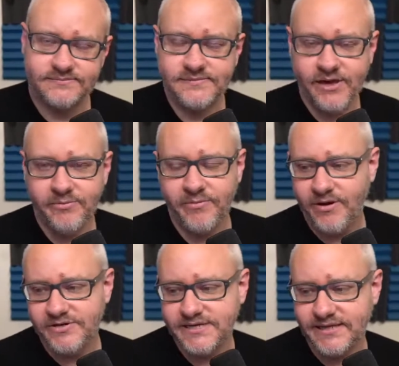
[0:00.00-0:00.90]
helping me
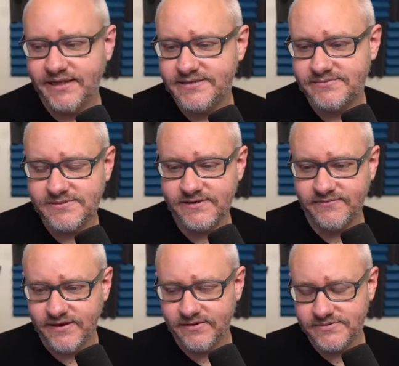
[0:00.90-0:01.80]
articulate some stuff
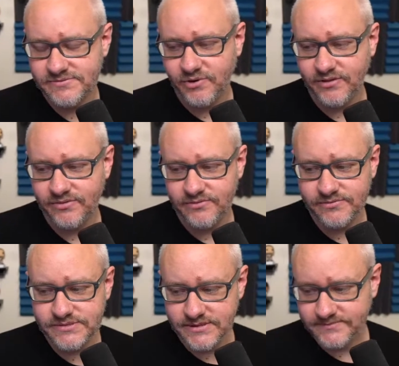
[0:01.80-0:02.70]
that I was working
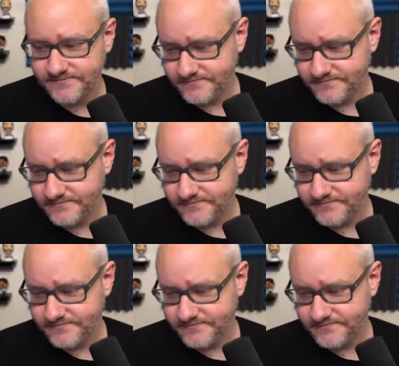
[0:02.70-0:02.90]
through. So